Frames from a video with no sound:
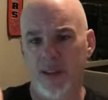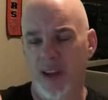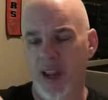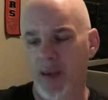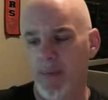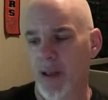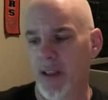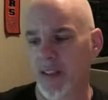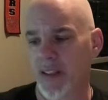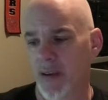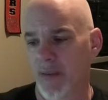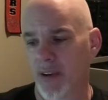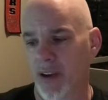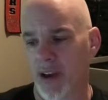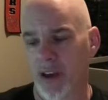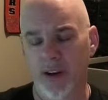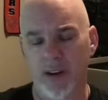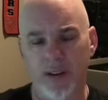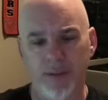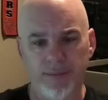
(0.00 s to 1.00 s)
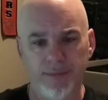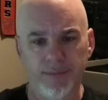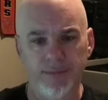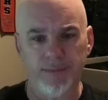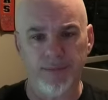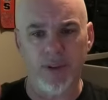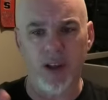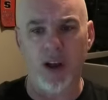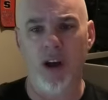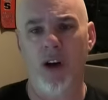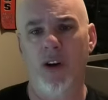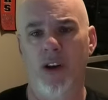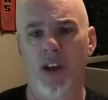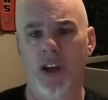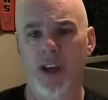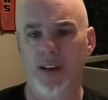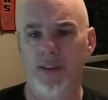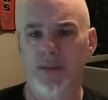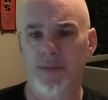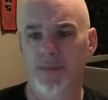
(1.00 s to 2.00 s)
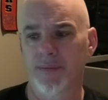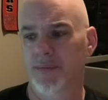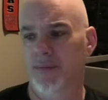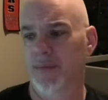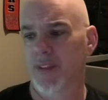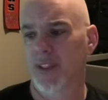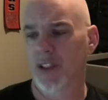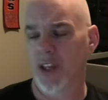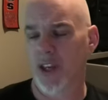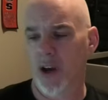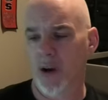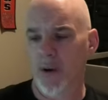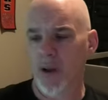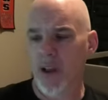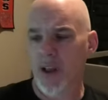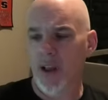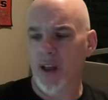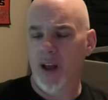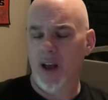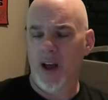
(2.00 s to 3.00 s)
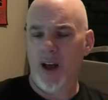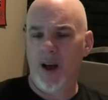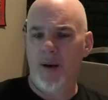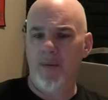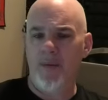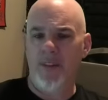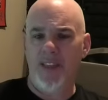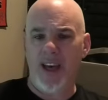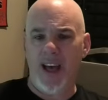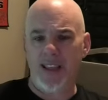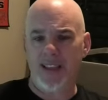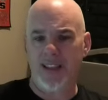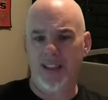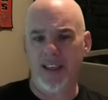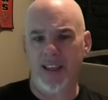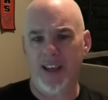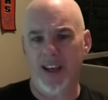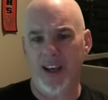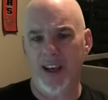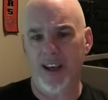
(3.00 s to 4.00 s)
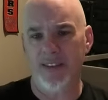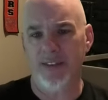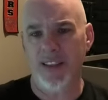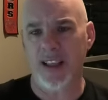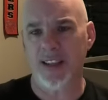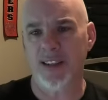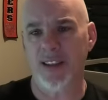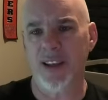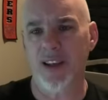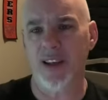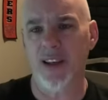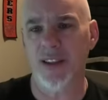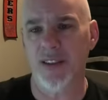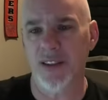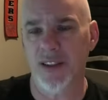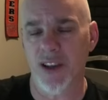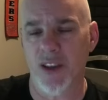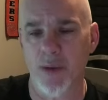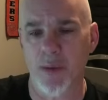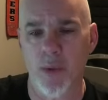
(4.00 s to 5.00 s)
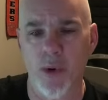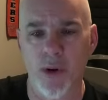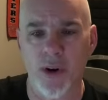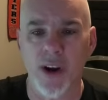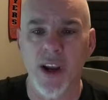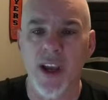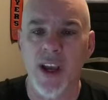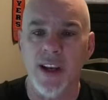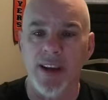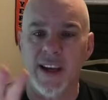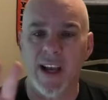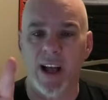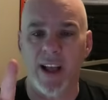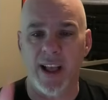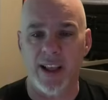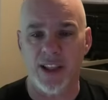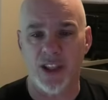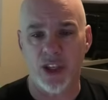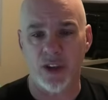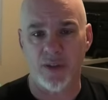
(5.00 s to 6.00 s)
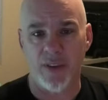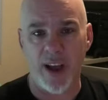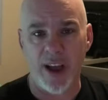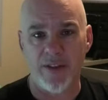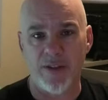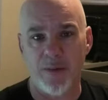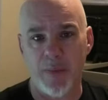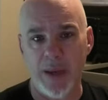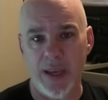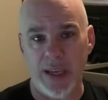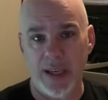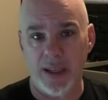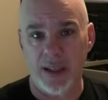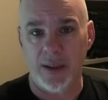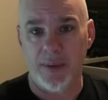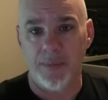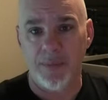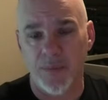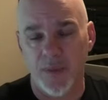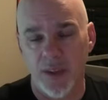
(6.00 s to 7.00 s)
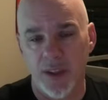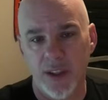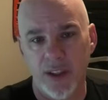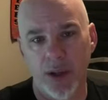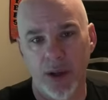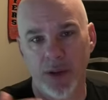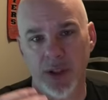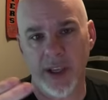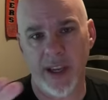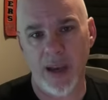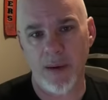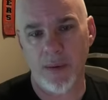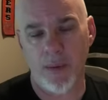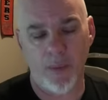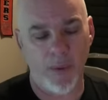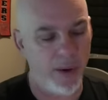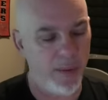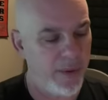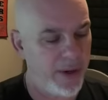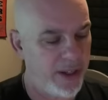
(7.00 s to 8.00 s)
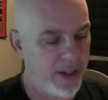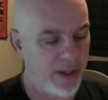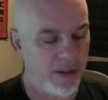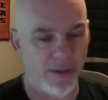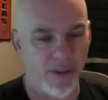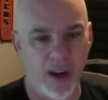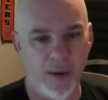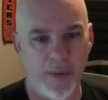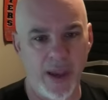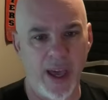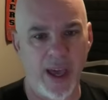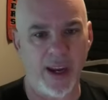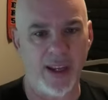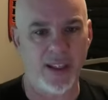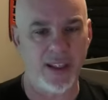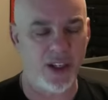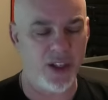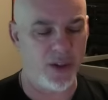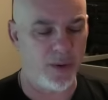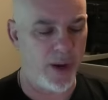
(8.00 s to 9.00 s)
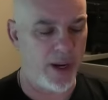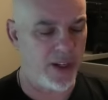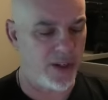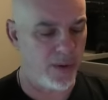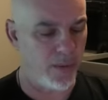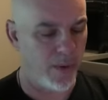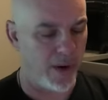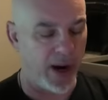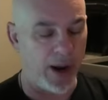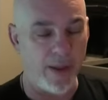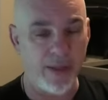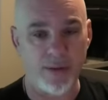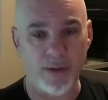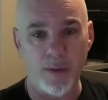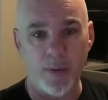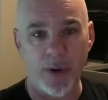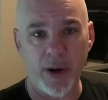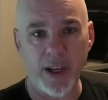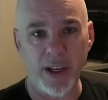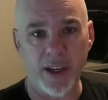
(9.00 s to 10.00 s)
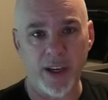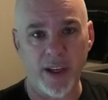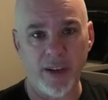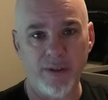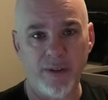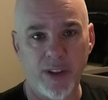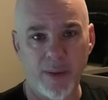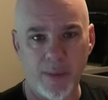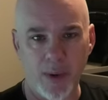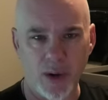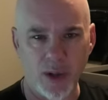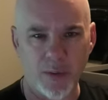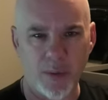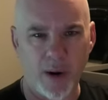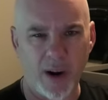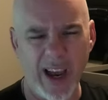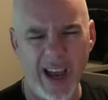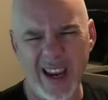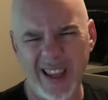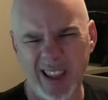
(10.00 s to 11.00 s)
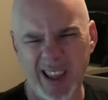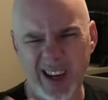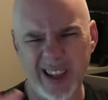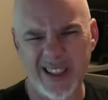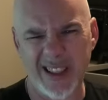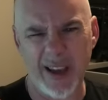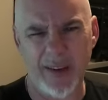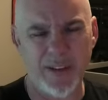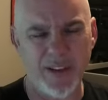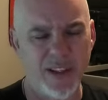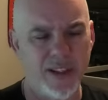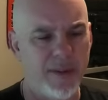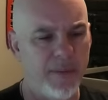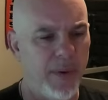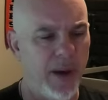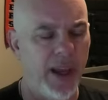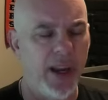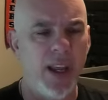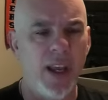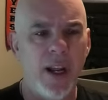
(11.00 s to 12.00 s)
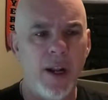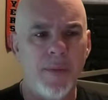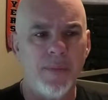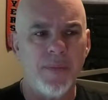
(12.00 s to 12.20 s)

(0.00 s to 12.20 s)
Today made 700. All good. So that's the southern border. Now, it survived me. So today, what did we do? Right? We had a situation where I threw pretty good for the most part. I had a lot of sevens, but